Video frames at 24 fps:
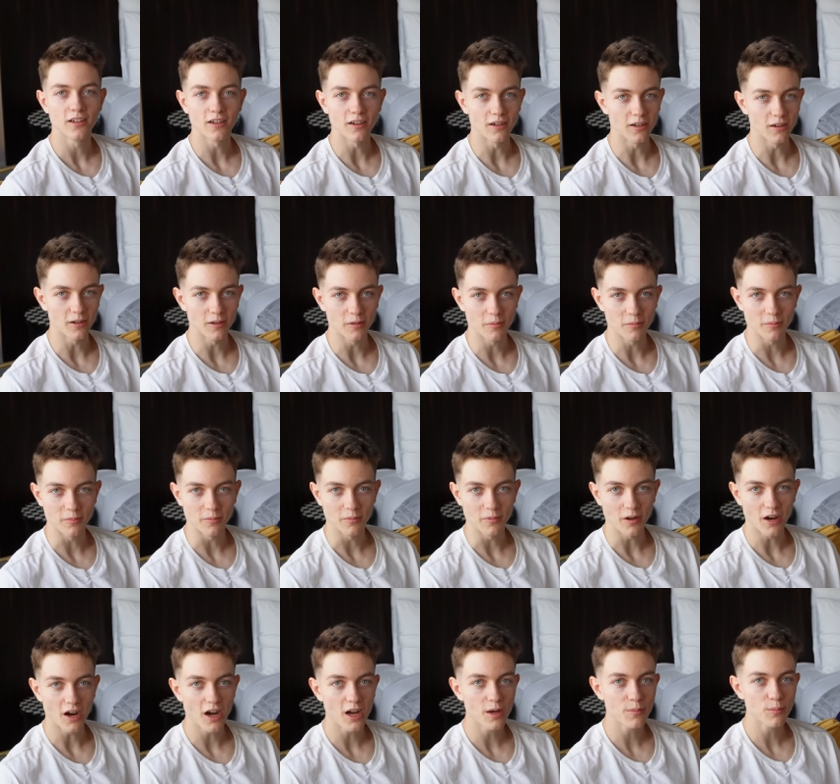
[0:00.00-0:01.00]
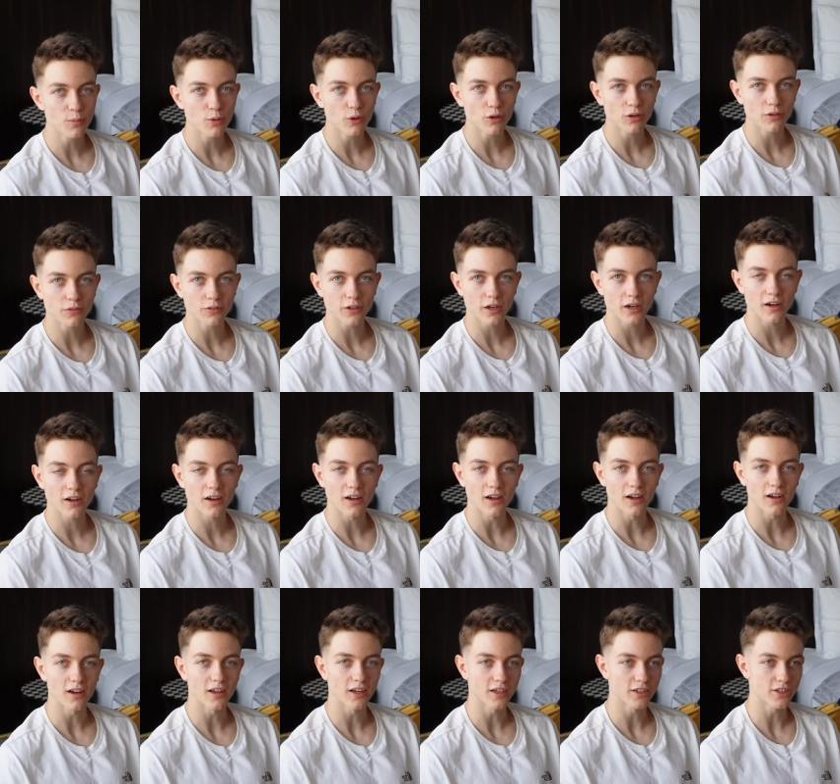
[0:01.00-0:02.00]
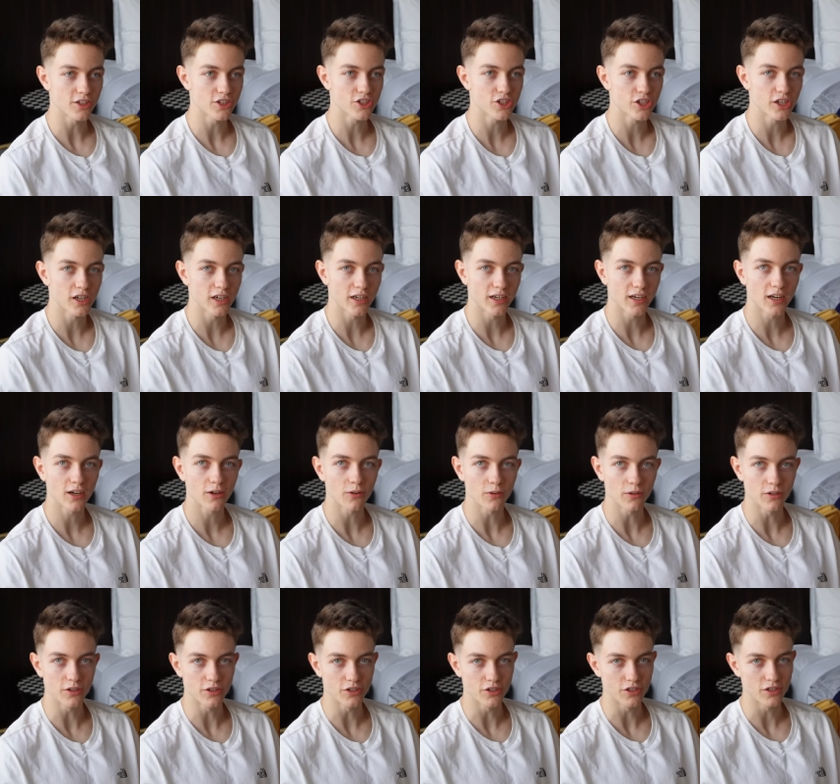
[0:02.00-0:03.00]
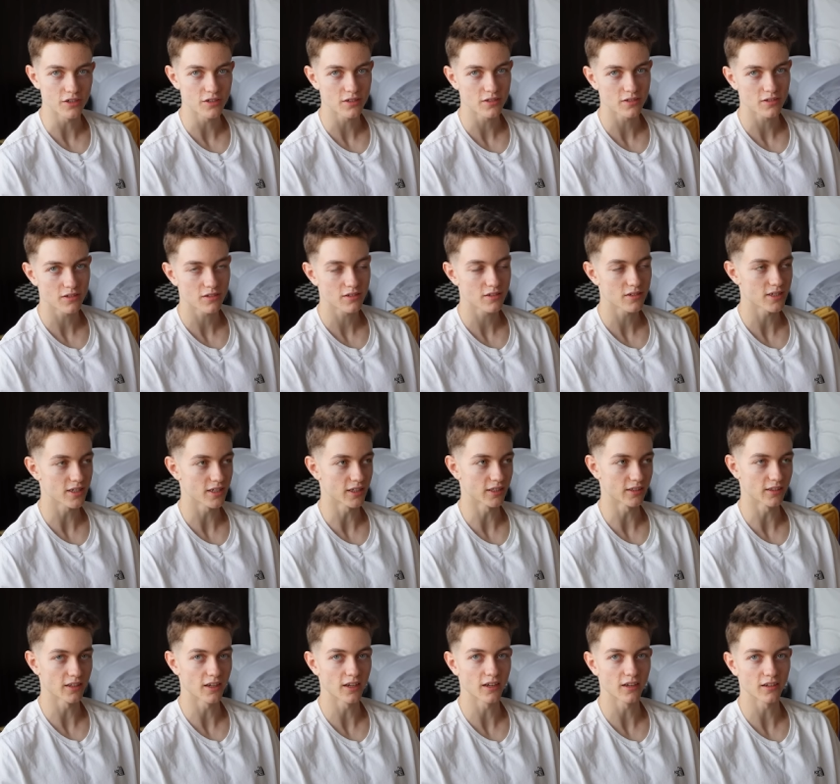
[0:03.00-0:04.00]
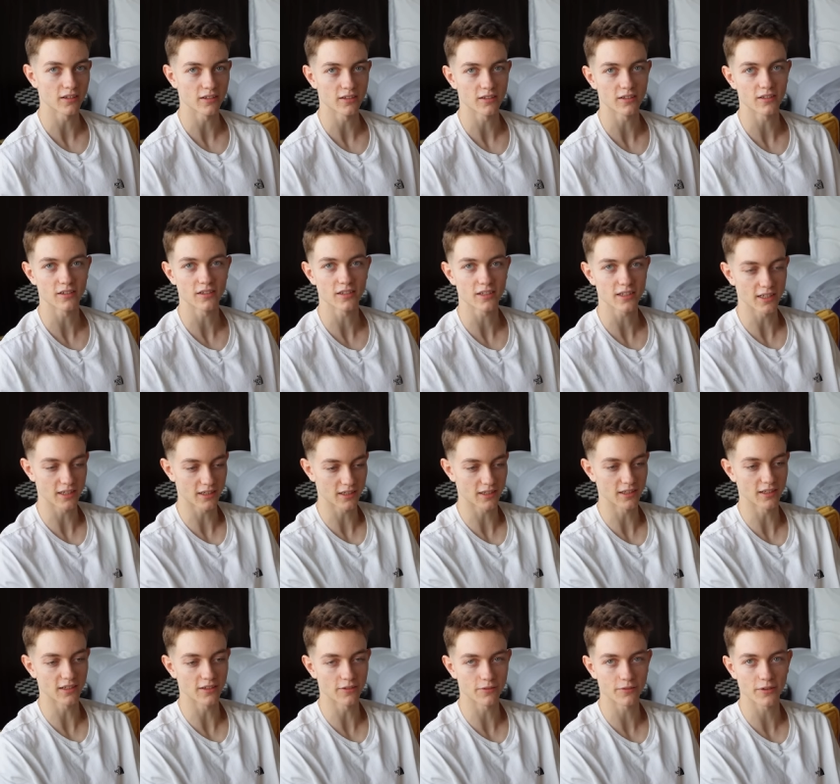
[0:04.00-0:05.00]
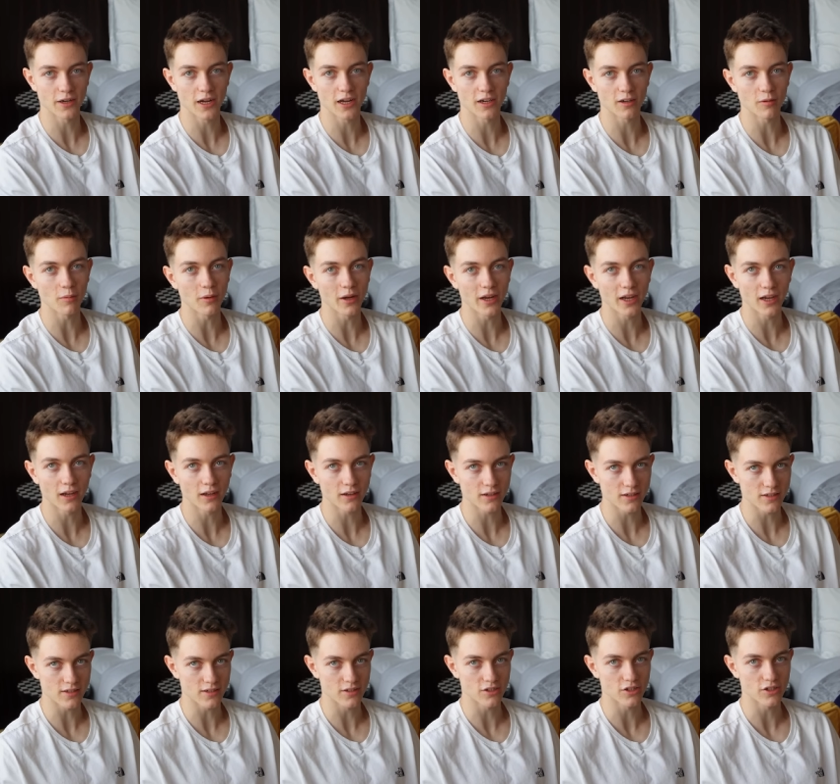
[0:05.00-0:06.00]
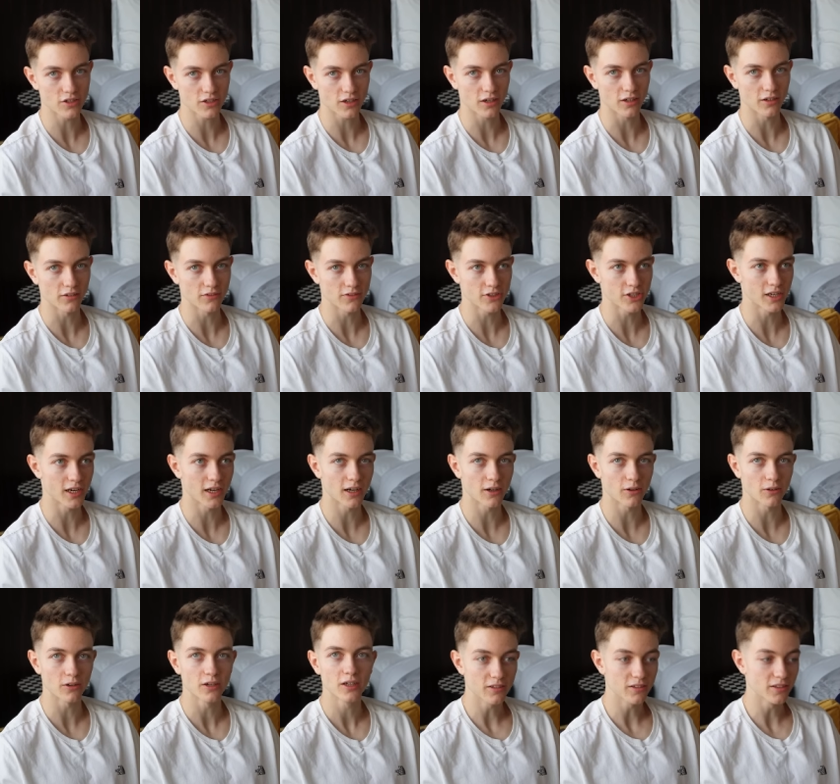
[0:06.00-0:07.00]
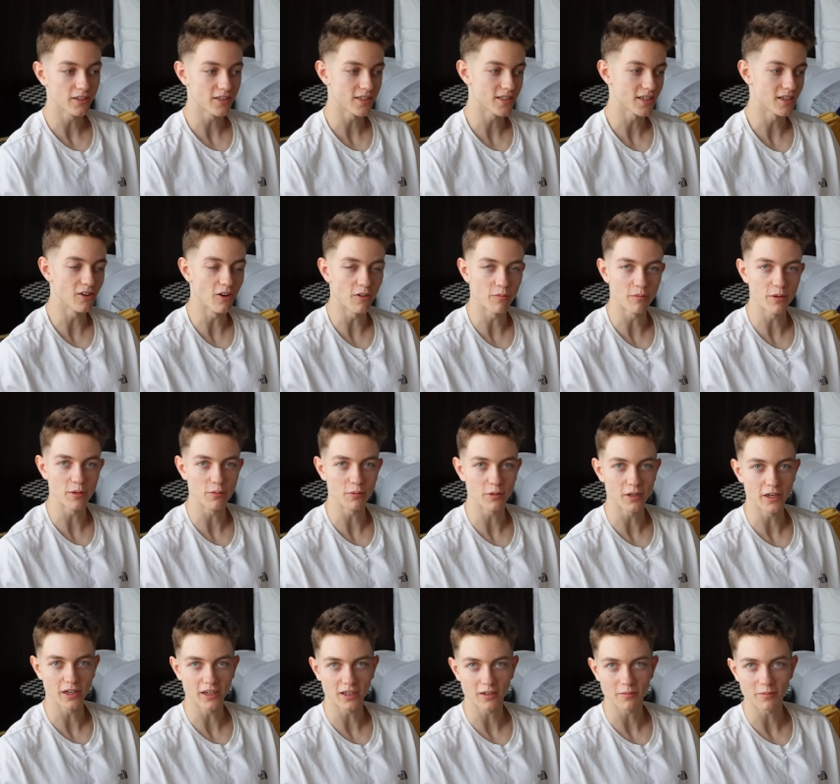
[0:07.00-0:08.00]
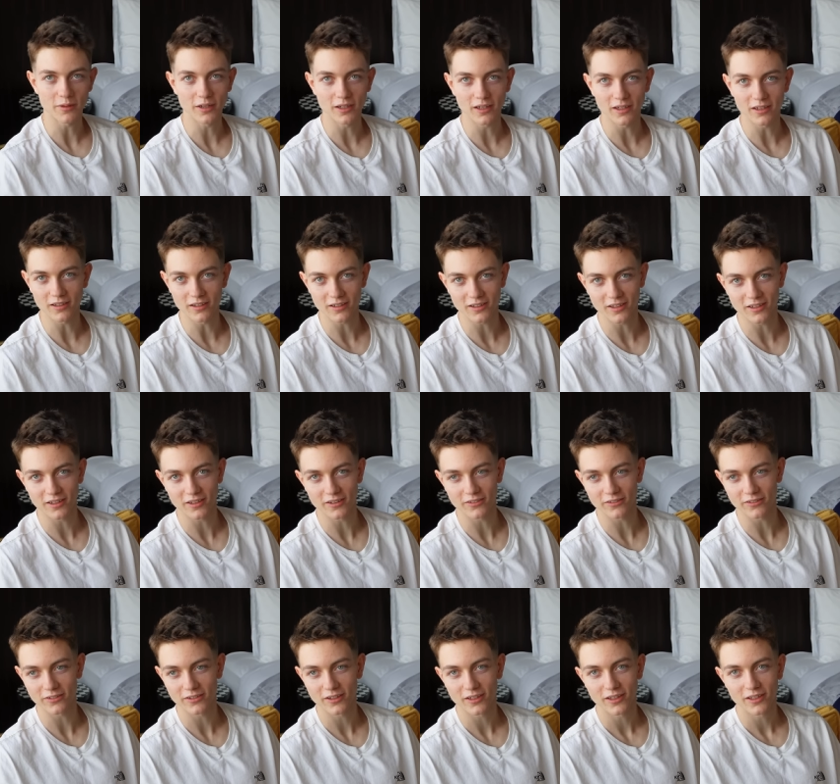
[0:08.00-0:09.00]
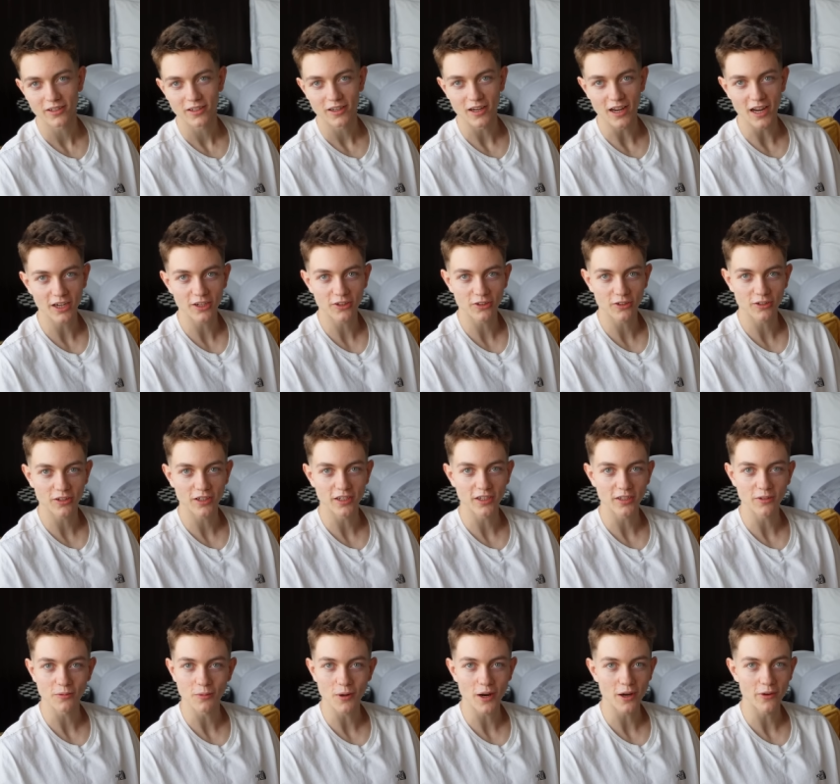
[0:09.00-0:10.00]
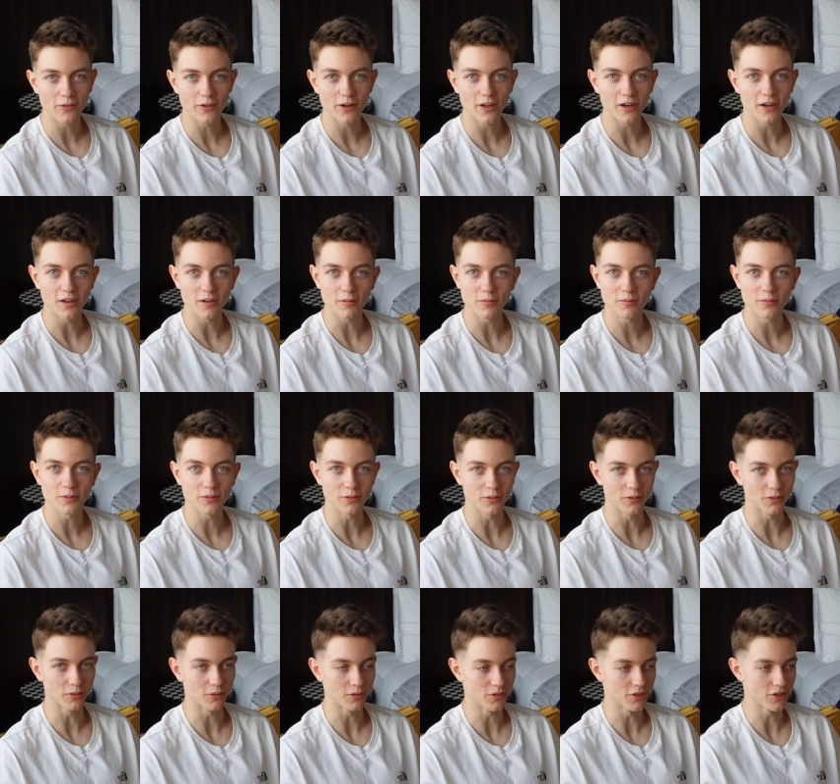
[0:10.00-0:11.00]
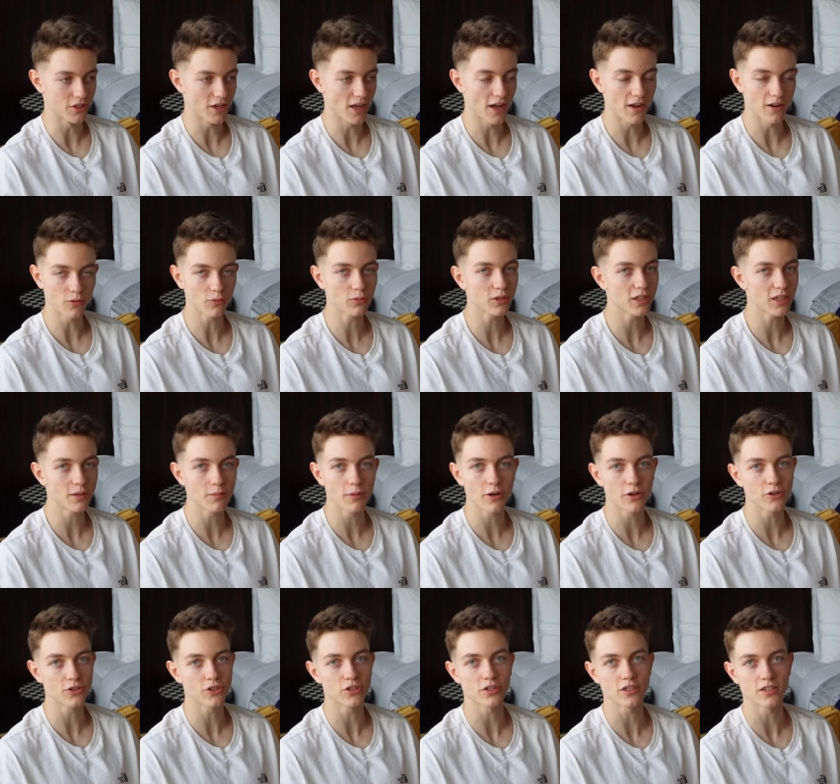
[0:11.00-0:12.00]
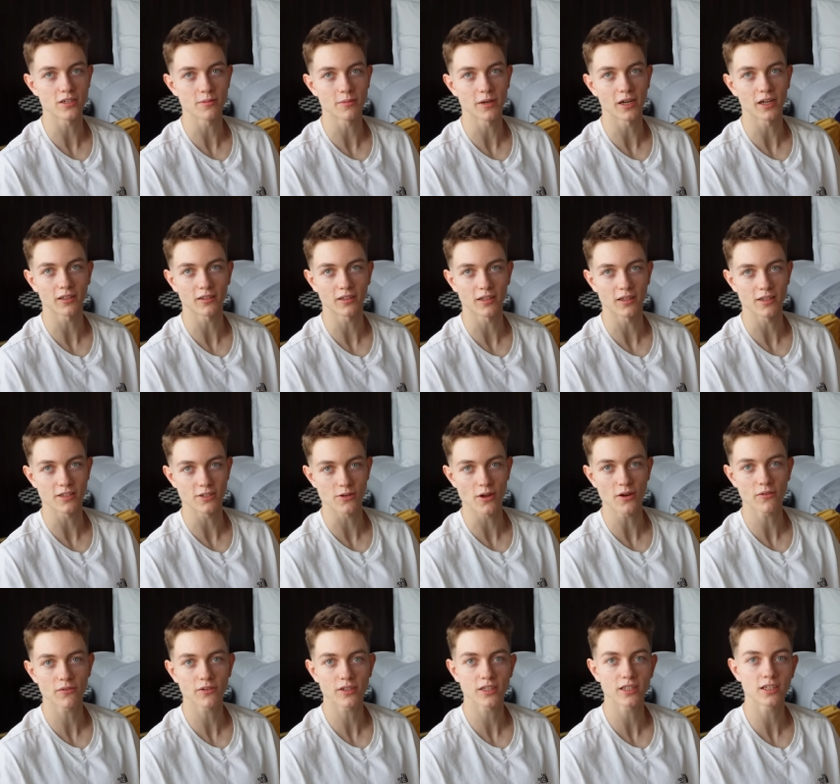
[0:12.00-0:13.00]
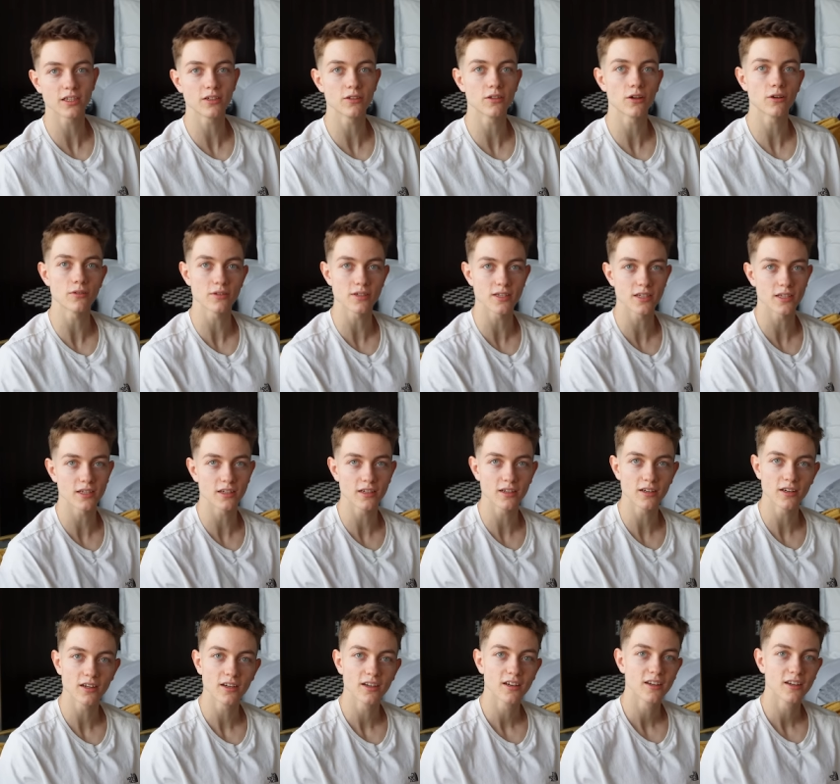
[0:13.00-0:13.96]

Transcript: Um, I'm more of kind of like, I like just chilling out and just sitting there, get, get the fan on my hands and just kind of chill out. You see a lot of people getting a bit uh, kind of angry, wound up, or eh, all the emotions are back there. So everything you don't see